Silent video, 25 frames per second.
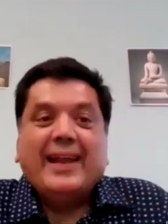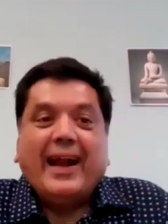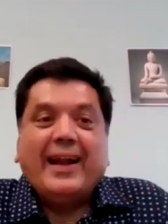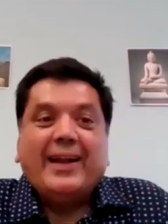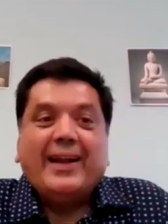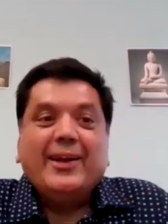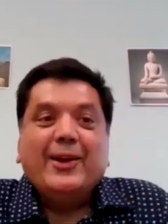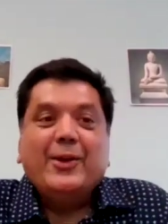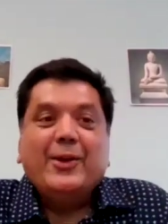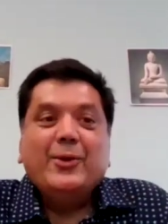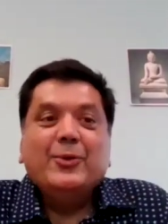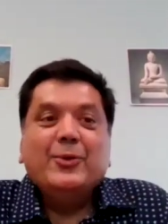
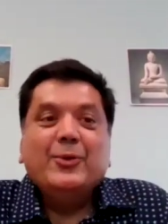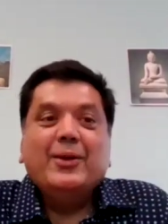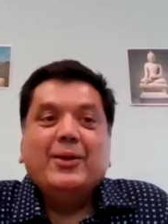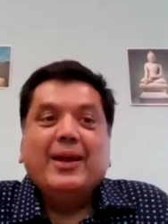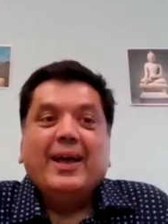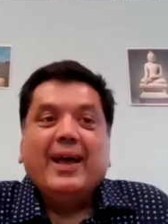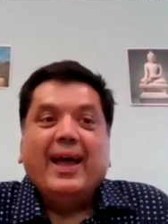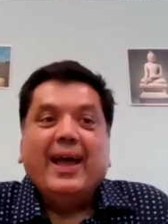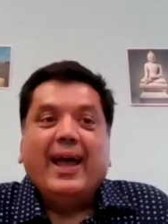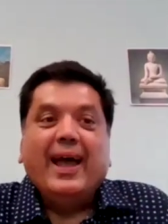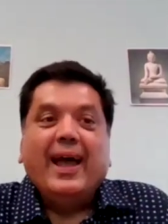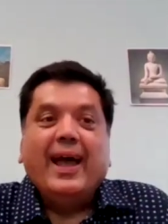
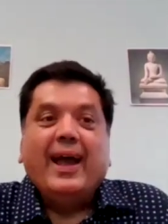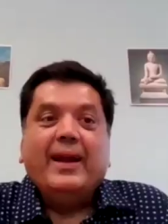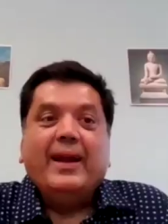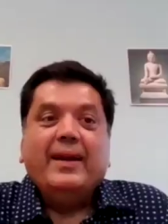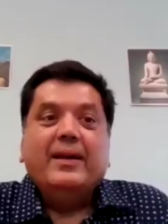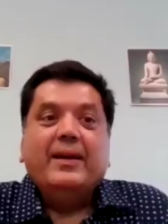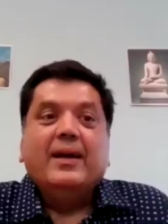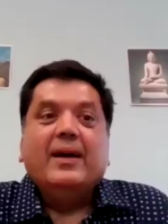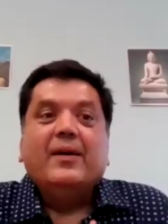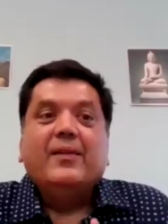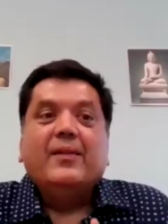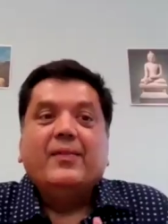gratitude
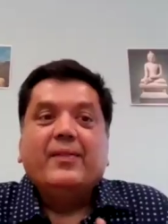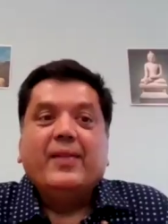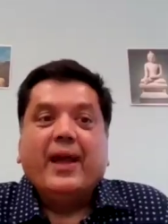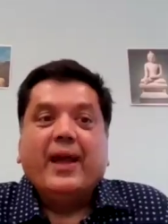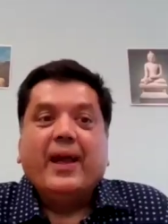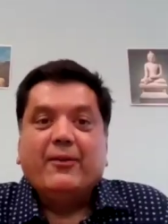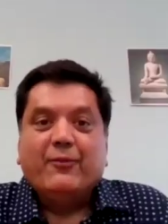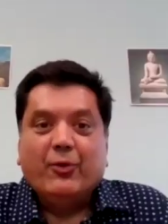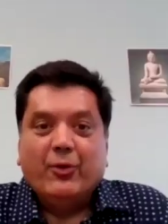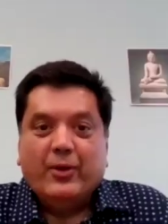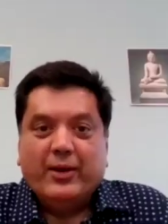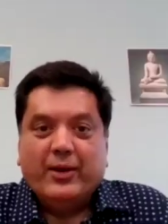and
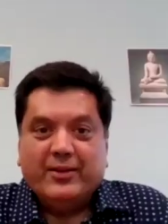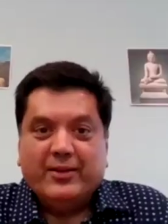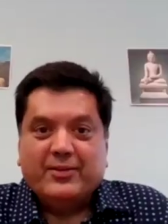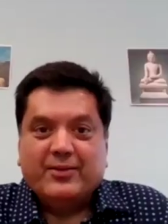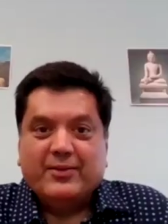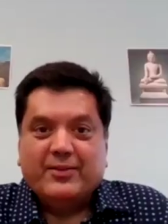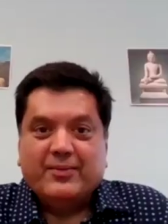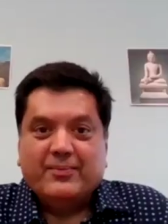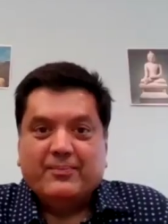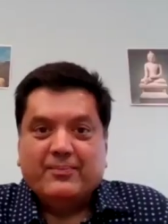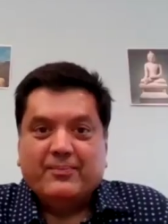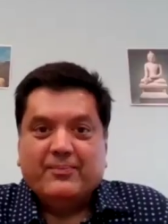
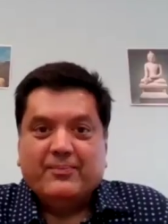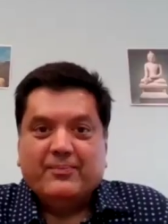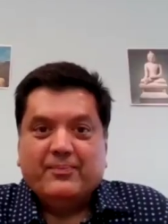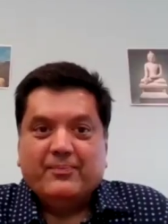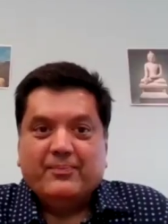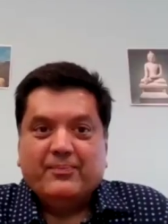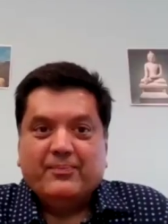thankfulness